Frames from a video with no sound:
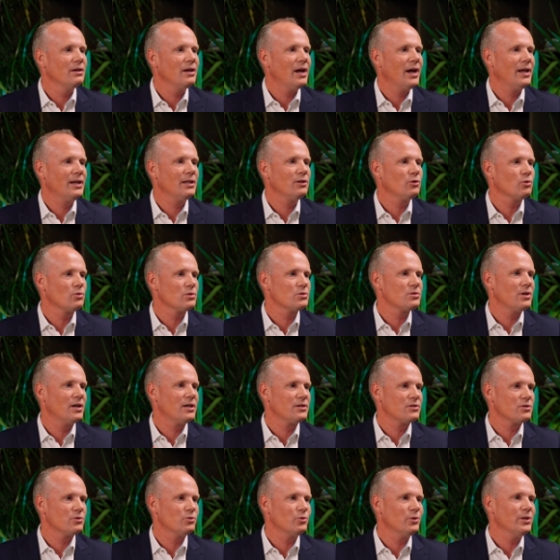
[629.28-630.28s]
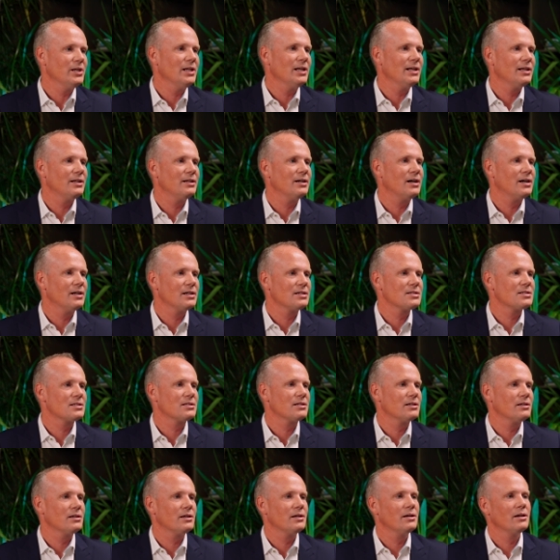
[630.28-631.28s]
And it also has a really
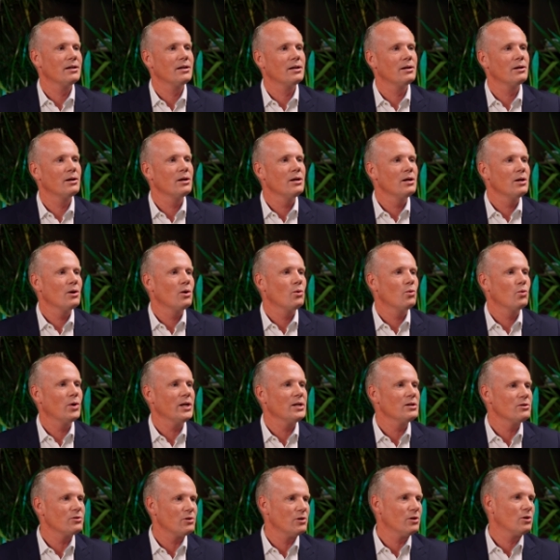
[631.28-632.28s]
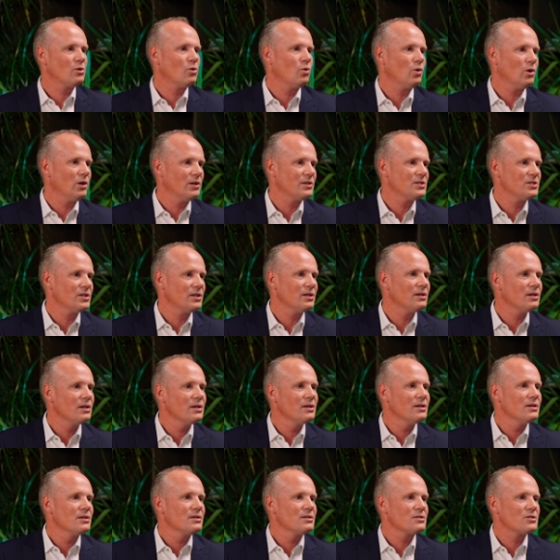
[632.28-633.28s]
nice uh, winter quality,
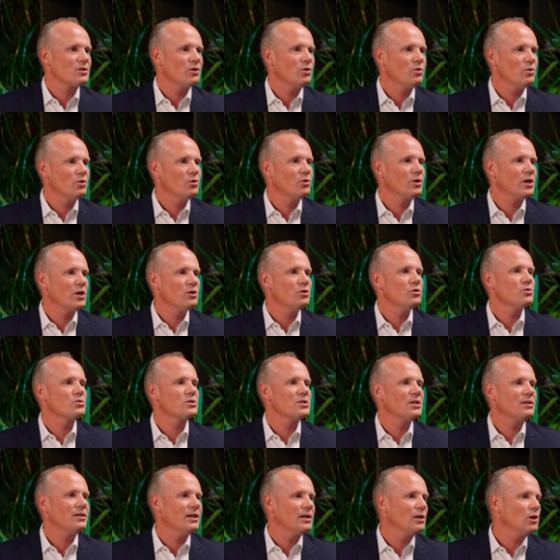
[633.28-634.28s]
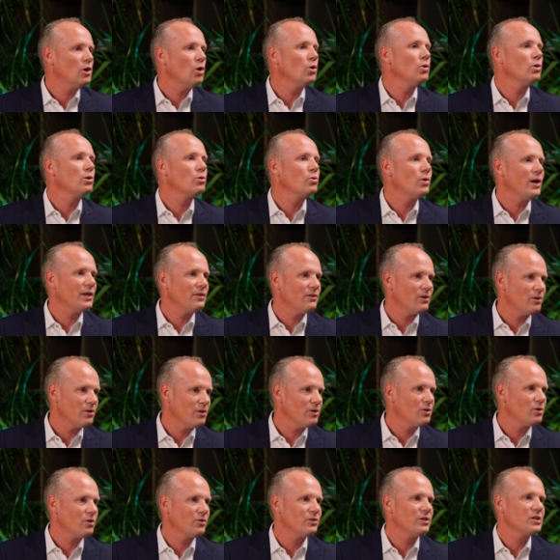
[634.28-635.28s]
so you can use it in cold weather
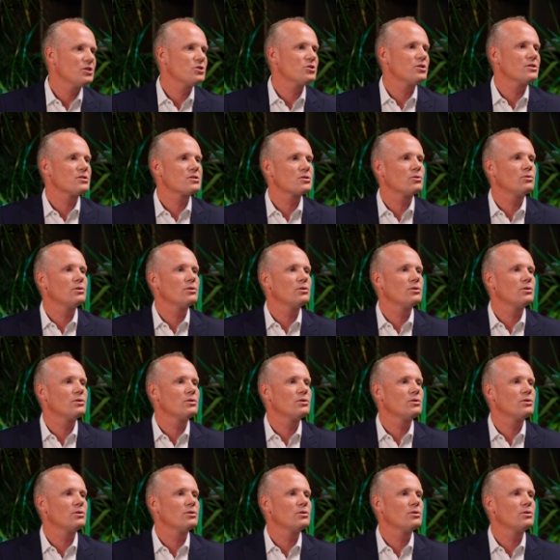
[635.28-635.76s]
conditions